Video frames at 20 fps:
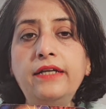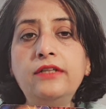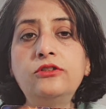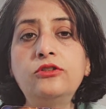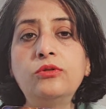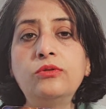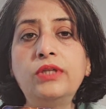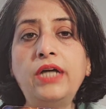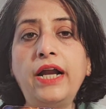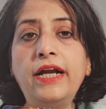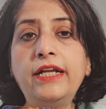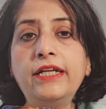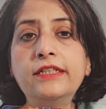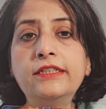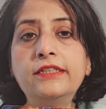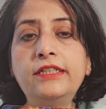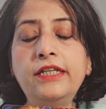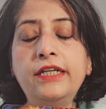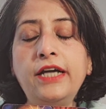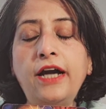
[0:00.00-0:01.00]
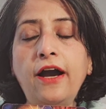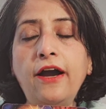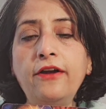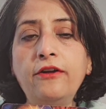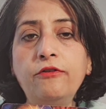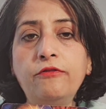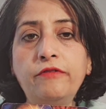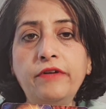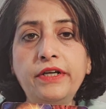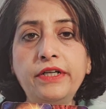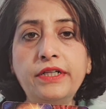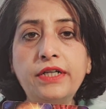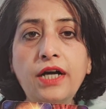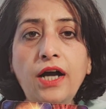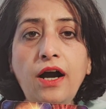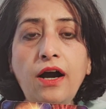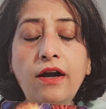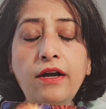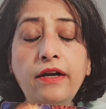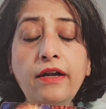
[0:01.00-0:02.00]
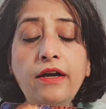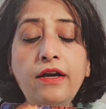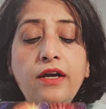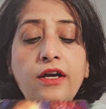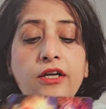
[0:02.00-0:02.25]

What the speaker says: So that is the Hierophant card.